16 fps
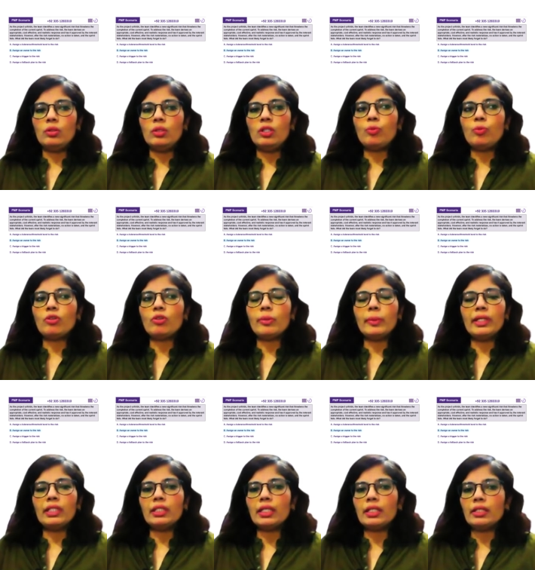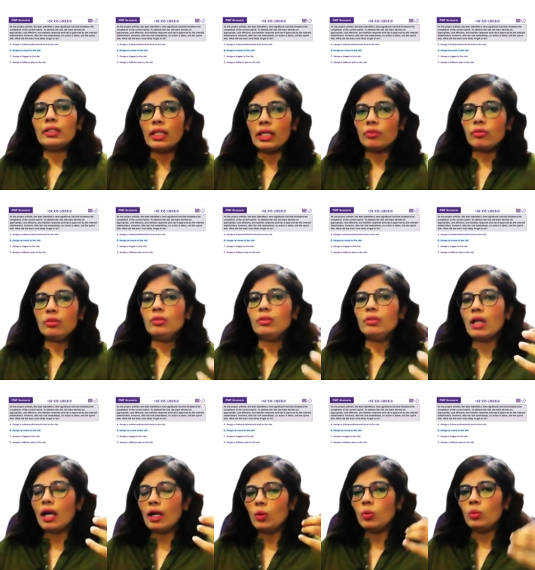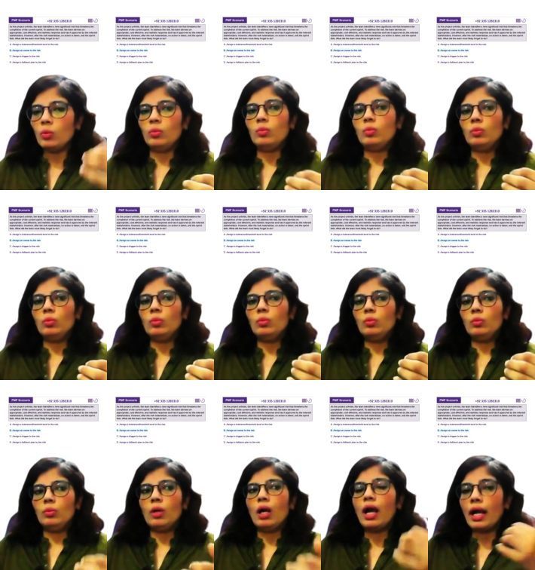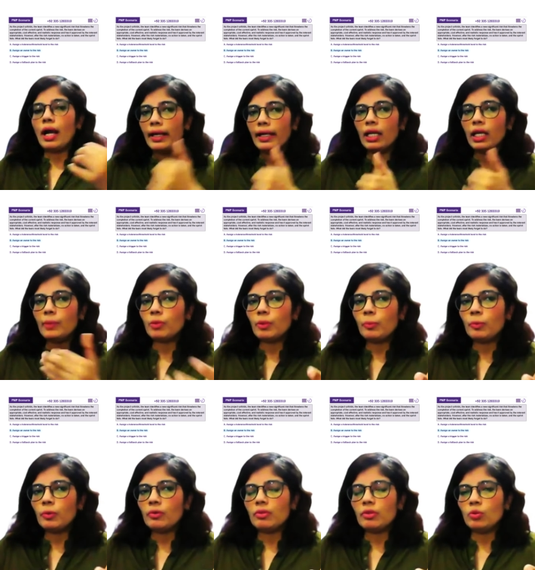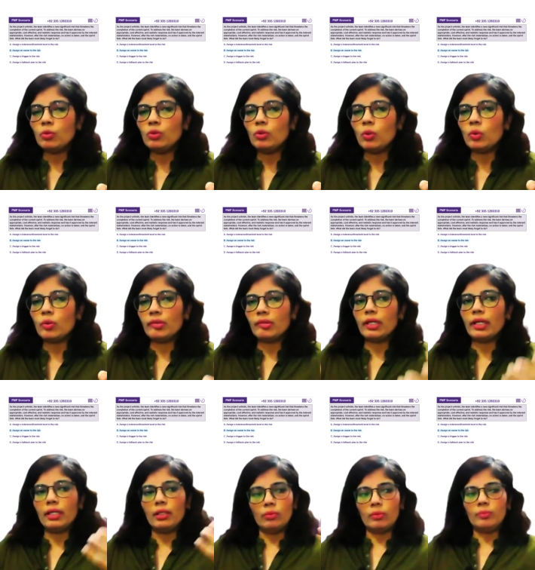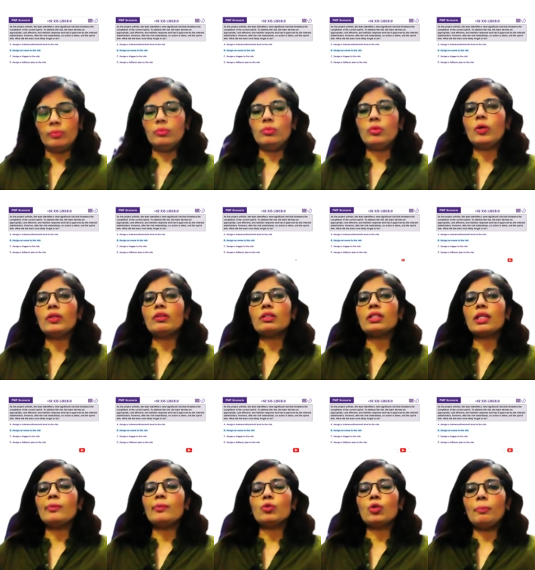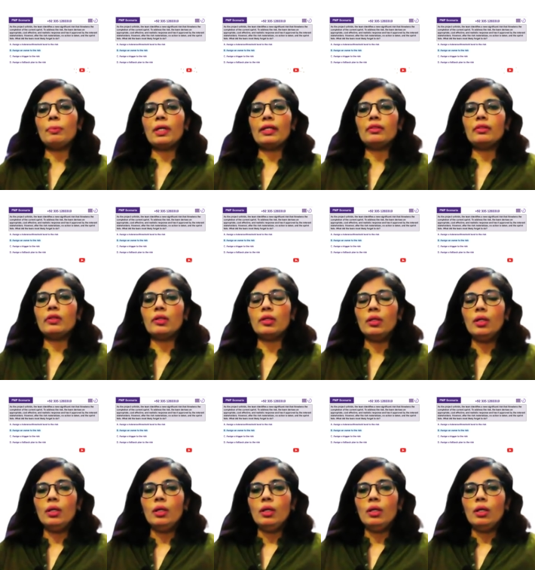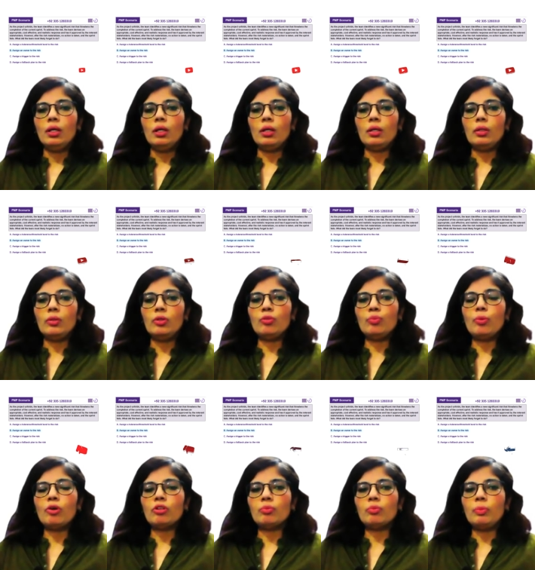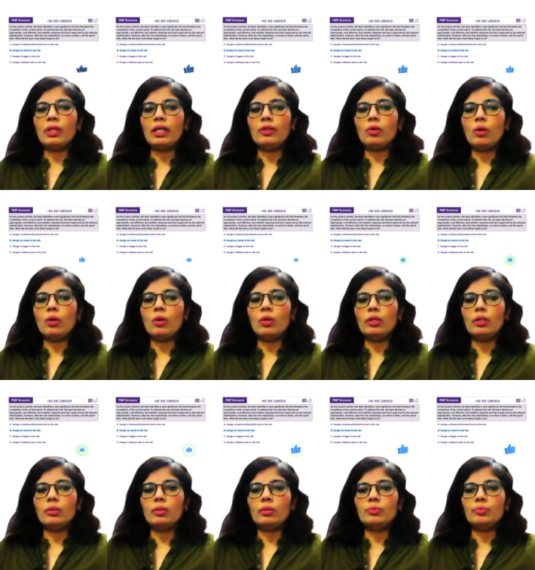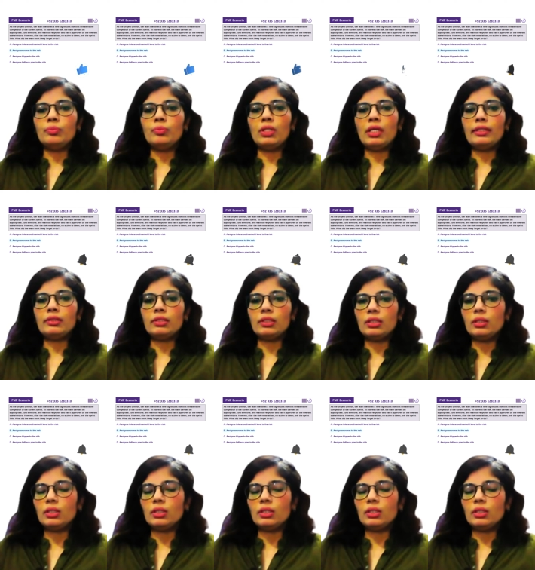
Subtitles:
responsibility that yes, now I am the person who knows that now is the time to apply the response plan or that